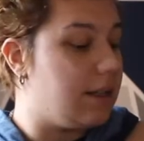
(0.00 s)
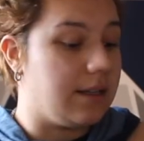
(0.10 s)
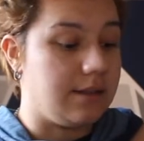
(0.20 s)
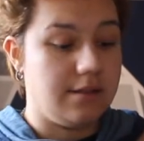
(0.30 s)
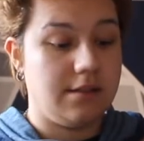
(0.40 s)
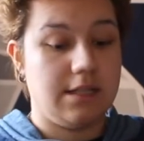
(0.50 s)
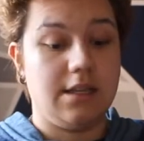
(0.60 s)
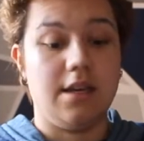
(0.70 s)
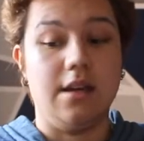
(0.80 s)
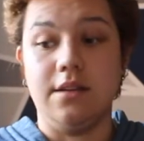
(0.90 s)
Let's
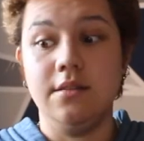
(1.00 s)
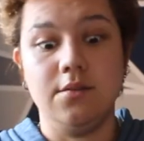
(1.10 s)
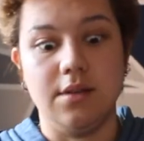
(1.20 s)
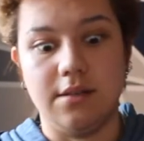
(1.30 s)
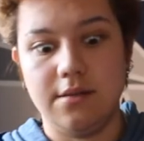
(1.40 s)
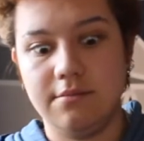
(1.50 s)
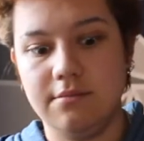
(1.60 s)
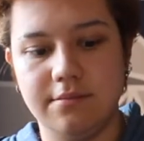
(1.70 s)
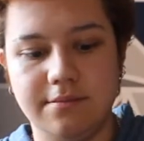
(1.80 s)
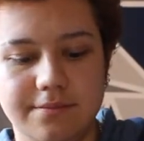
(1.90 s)
get into it.
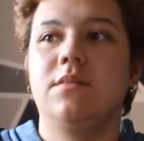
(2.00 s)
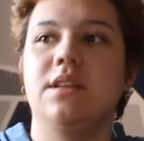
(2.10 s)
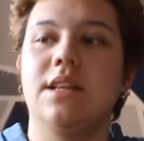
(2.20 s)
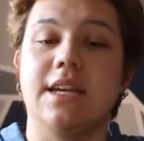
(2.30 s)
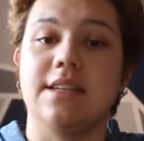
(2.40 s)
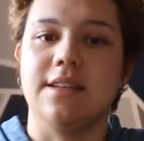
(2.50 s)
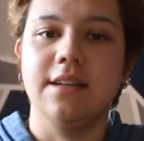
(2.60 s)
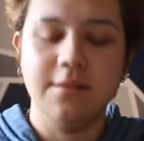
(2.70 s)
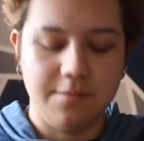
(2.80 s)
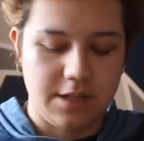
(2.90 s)
Like I
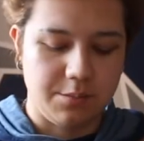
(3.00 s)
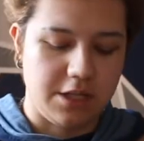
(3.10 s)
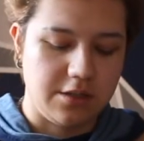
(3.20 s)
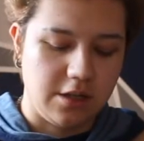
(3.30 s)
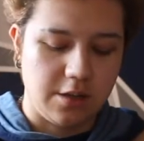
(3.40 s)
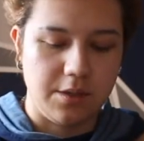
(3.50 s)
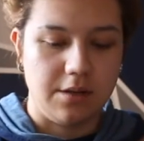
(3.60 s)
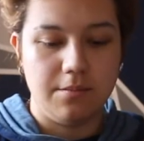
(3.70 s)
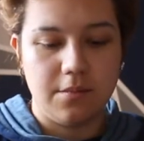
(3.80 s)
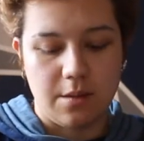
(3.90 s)
said, I'm gonna talk a bit
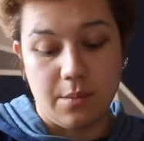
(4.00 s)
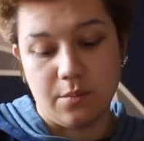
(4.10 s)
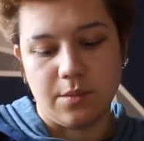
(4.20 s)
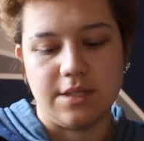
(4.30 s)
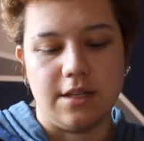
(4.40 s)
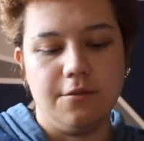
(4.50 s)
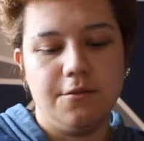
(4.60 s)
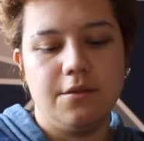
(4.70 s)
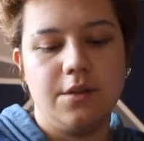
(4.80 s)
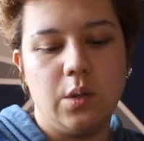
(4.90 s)
about
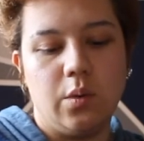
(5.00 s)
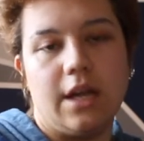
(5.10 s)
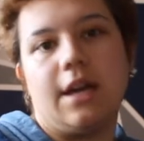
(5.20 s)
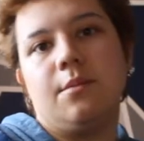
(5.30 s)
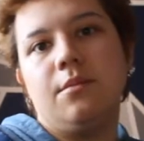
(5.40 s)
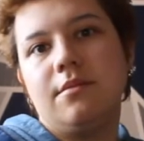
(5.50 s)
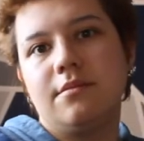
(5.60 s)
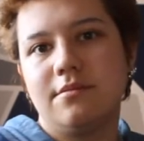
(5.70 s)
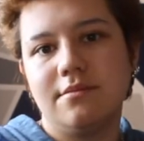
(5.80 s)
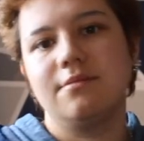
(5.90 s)
myself, who I am,
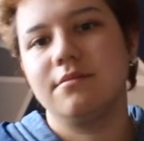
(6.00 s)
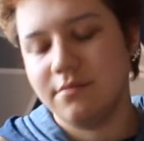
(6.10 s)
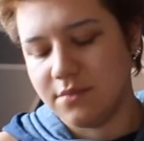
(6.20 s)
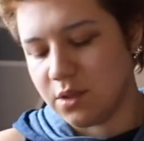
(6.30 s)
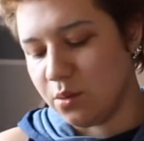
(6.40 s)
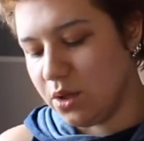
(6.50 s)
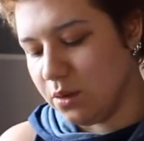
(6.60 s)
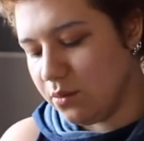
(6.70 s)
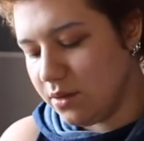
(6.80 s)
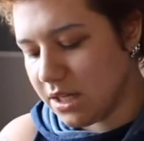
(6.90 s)
so you
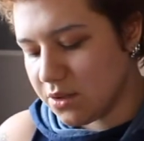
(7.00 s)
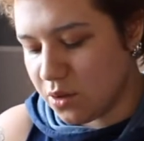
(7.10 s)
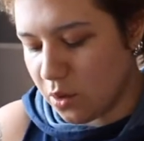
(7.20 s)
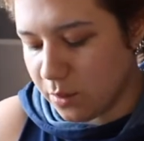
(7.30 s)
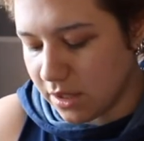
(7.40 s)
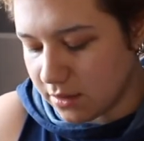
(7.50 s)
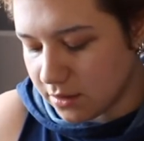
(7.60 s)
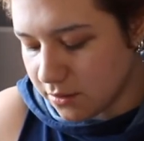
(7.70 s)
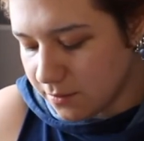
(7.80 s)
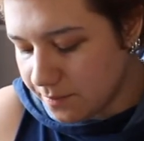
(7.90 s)
get to know me a
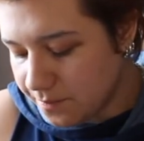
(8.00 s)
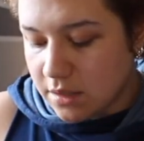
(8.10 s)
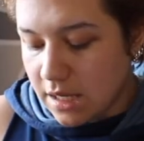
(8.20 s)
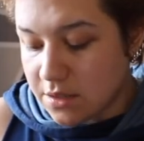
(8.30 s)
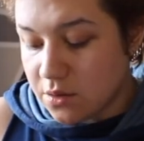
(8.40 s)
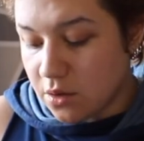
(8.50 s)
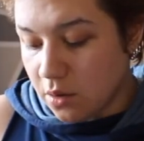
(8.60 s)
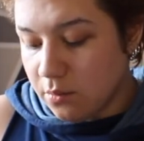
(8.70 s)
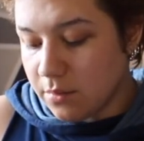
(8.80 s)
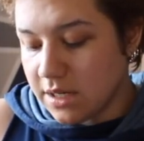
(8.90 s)
little. As you
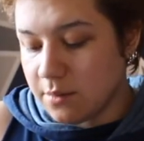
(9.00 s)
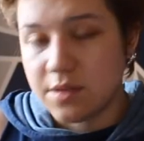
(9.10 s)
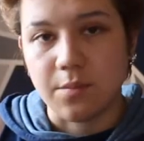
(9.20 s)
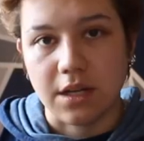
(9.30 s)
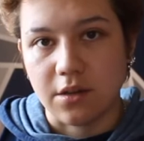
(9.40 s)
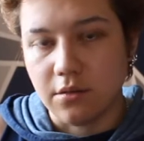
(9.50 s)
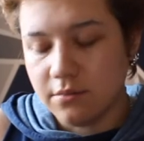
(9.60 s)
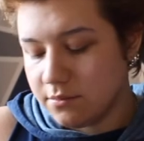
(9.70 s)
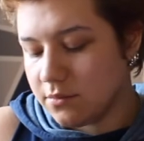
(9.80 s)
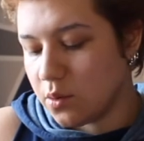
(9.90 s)
know, my name is Michael,
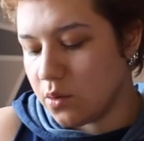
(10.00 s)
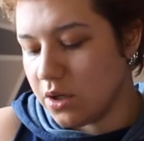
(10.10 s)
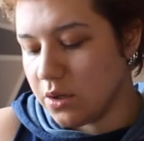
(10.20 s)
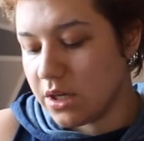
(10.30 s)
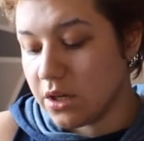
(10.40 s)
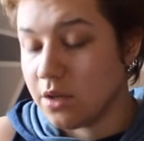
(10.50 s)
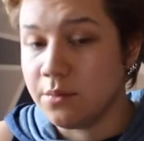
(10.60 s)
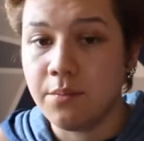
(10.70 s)
or you can call me